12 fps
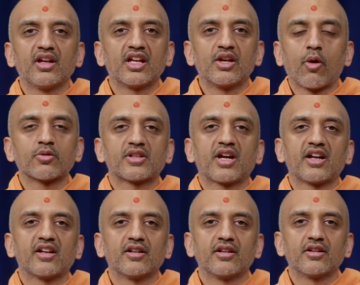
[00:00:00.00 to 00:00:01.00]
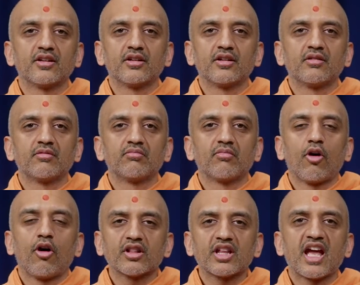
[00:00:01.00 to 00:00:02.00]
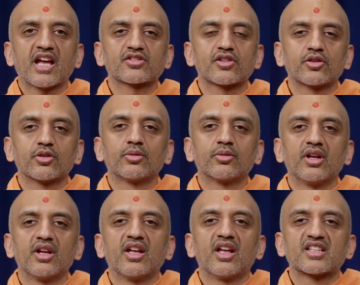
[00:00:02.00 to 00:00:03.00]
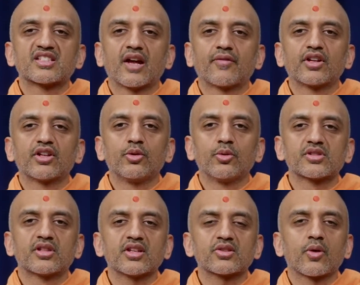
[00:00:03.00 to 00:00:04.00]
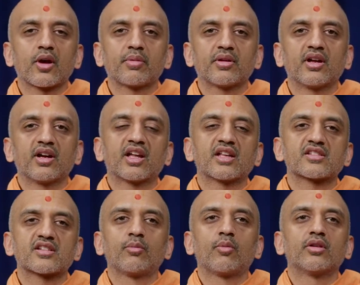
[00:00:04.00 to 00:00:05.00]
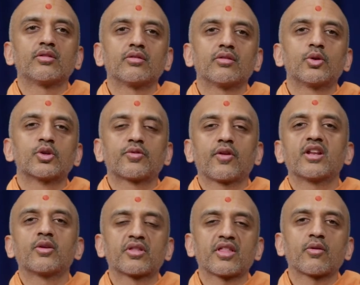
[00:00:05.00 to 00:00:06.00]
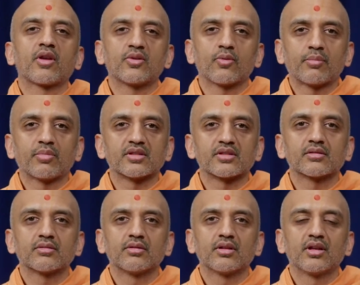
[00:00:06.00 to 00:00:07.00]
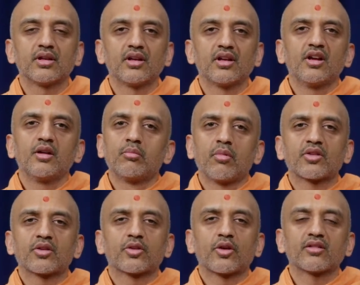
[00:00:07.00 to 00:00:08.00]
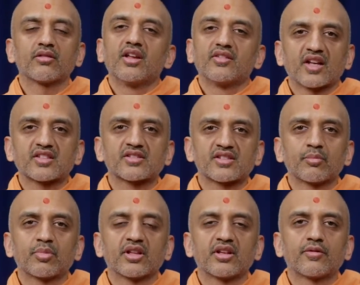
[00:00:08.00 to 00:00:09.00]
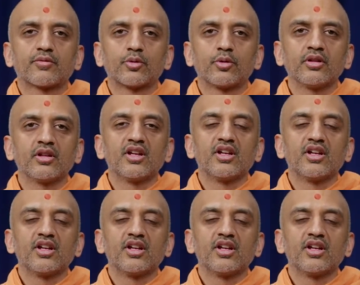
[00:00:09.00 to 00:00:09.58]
he won't die. All he has to do is never use this weapon against someone who's fighting without any weapons." Mother thought that's a simple enough rule.